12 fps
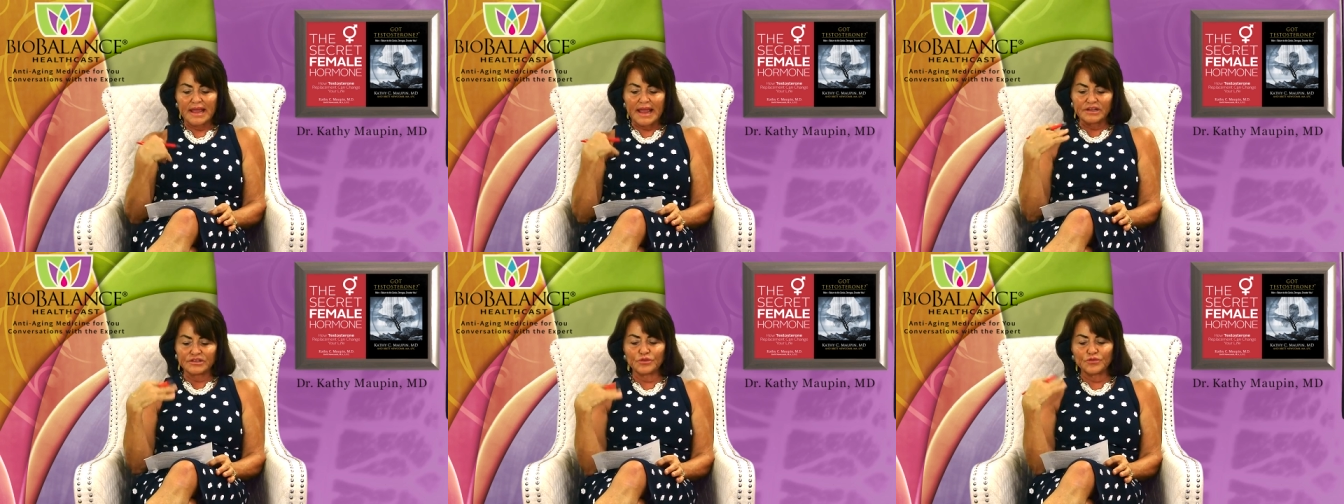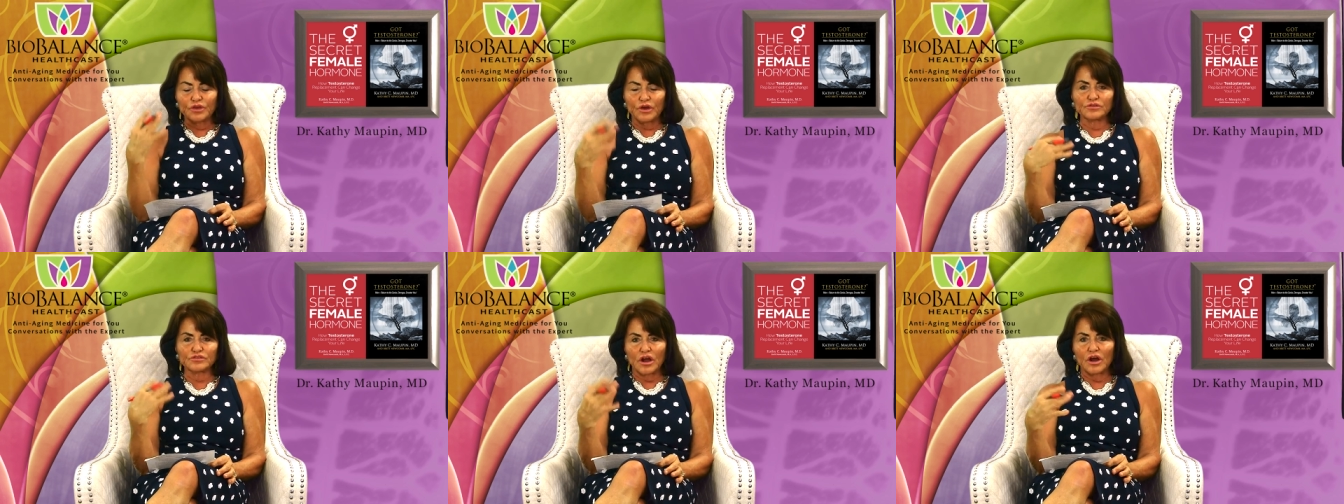And so
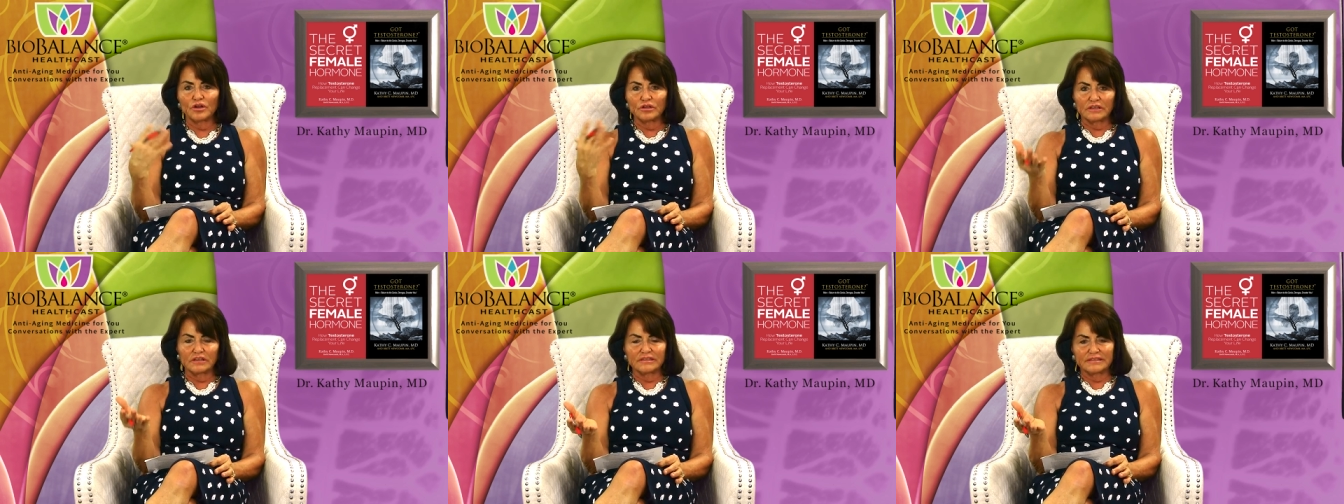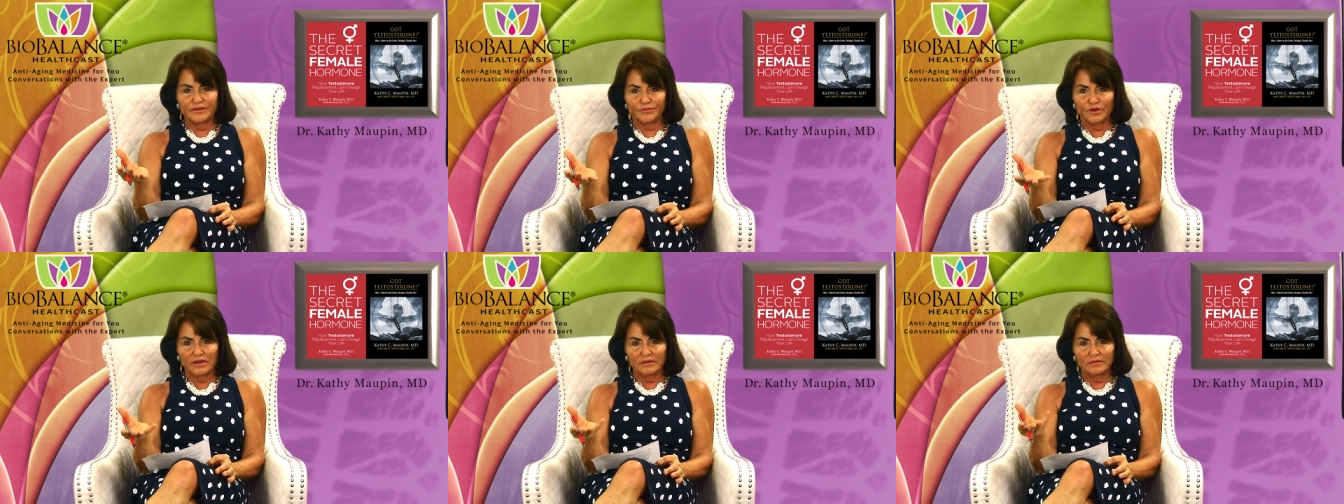those are a little
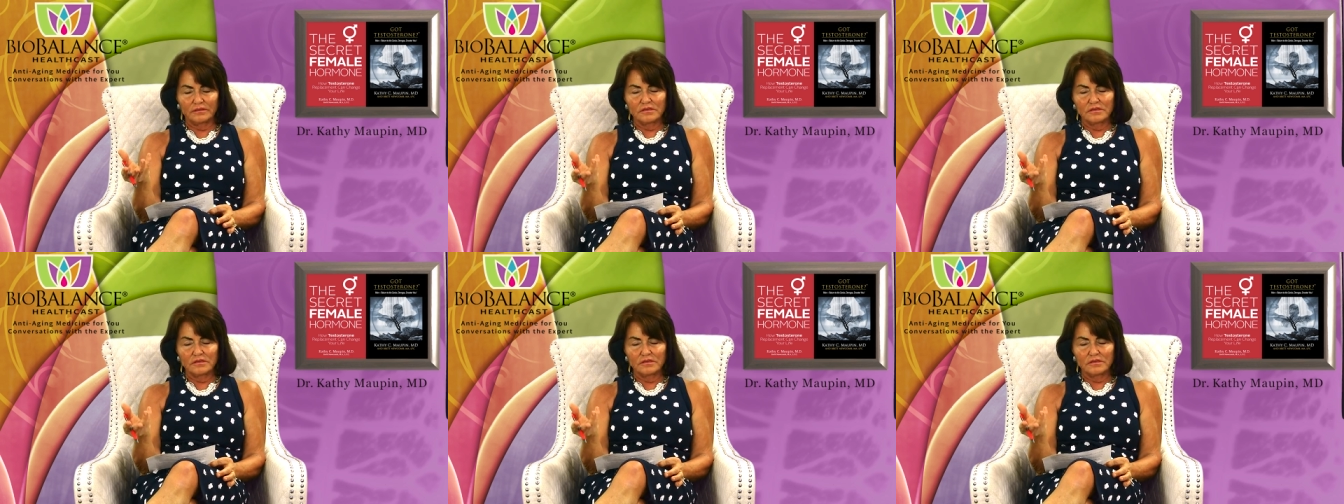different.